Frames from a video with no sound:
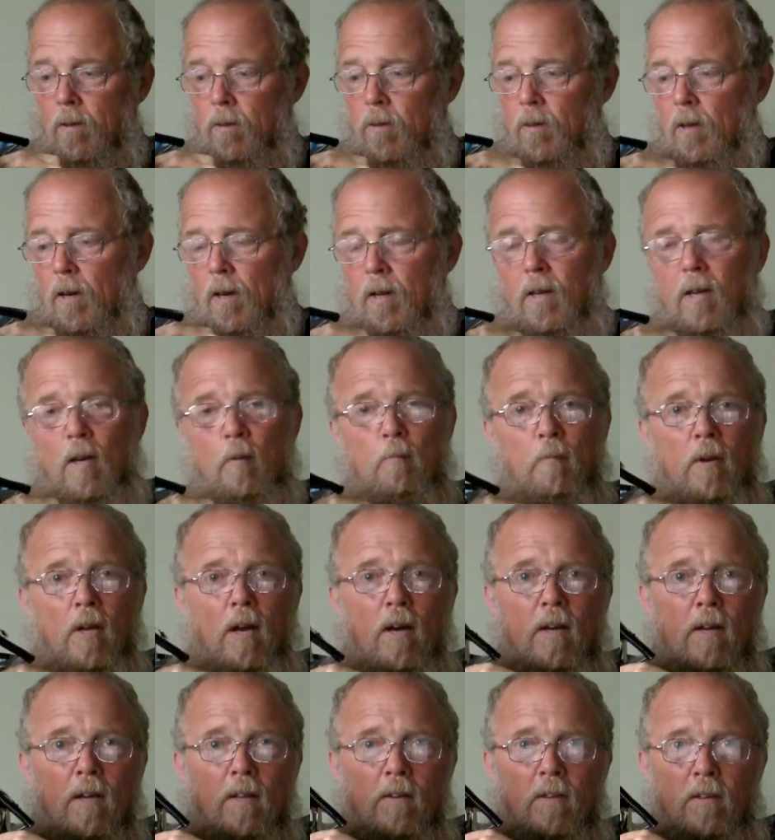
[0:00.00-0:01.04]
that I kept
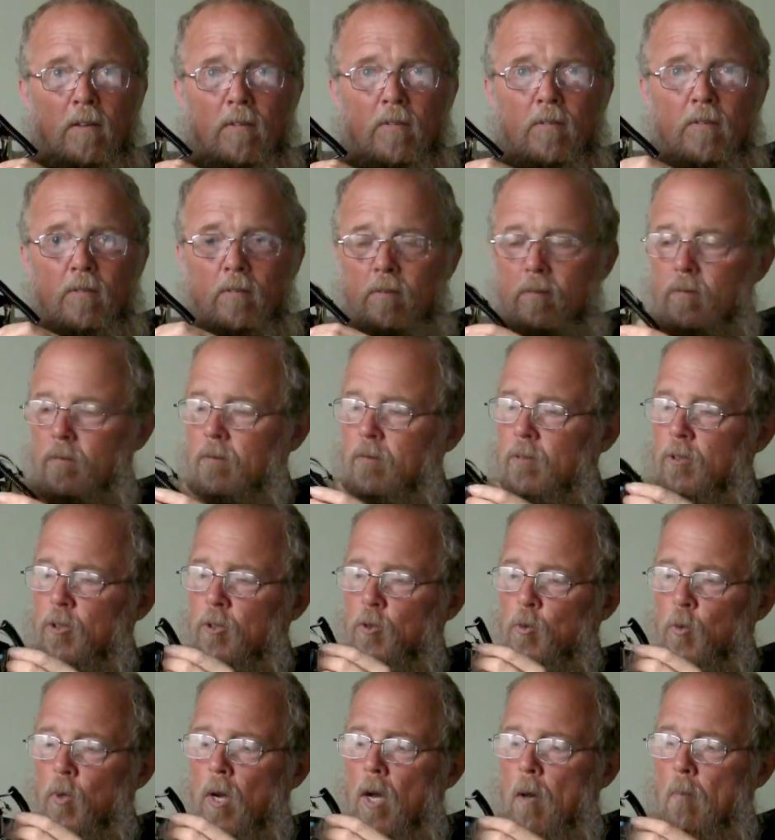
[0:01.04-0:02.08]
knocking this
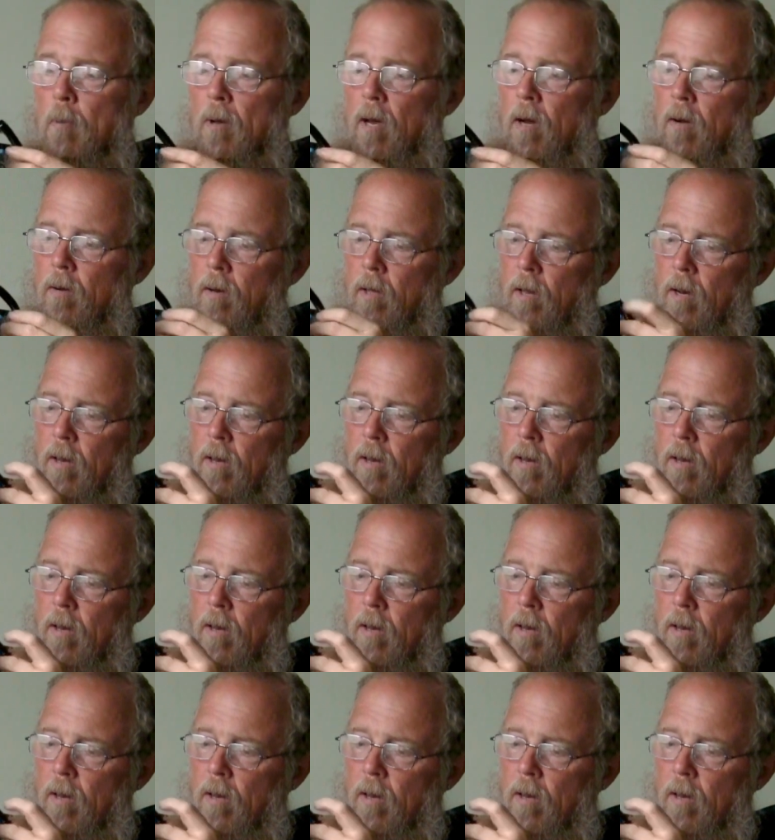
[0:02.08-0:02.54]
strap out,